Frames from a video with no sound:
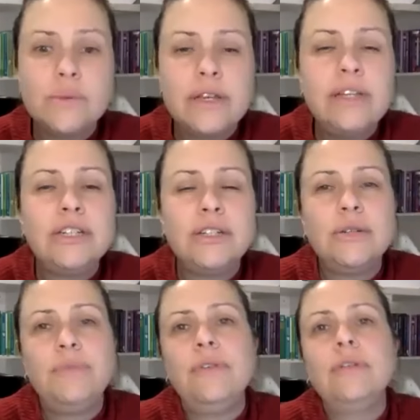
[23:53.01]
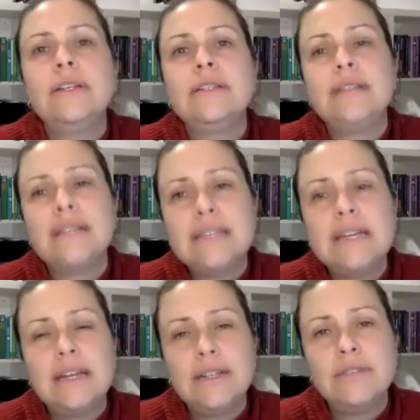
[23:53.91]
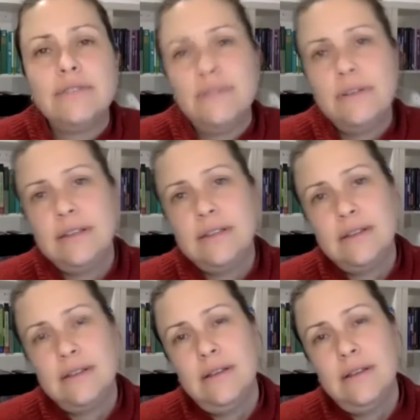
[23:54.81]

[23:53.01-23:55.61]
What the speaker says: relationship focused. That's connection focused.